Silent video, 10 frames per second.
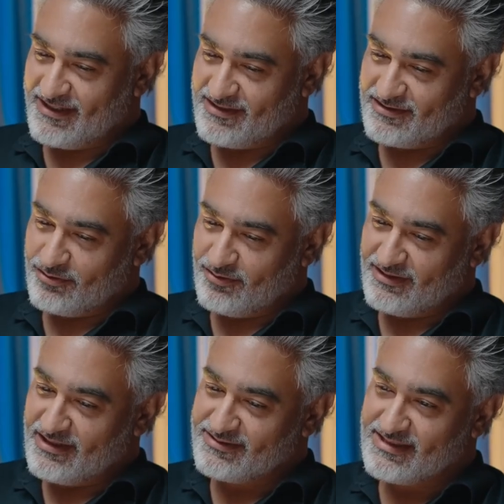days,
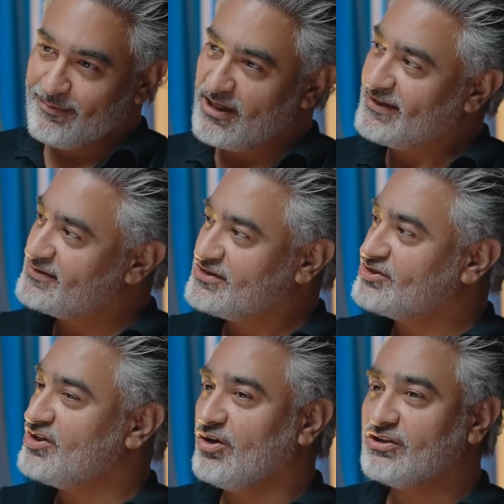they seem like
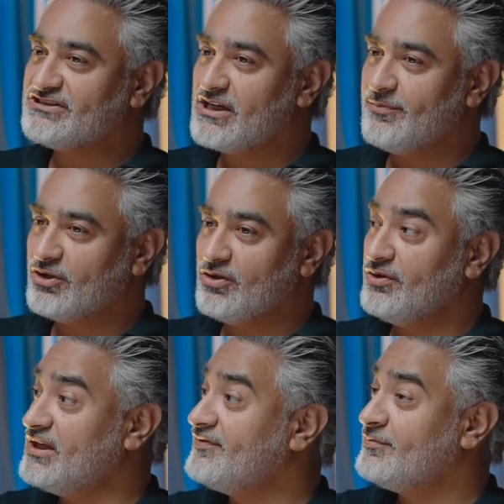such a long time
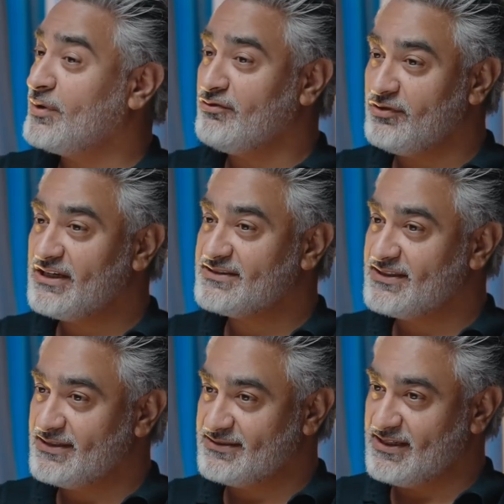ago. Even my real
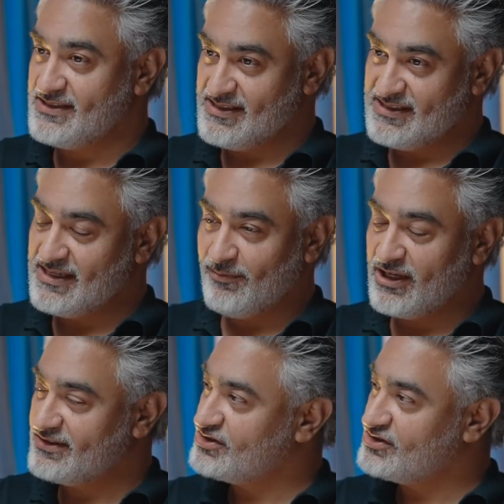estate days seem like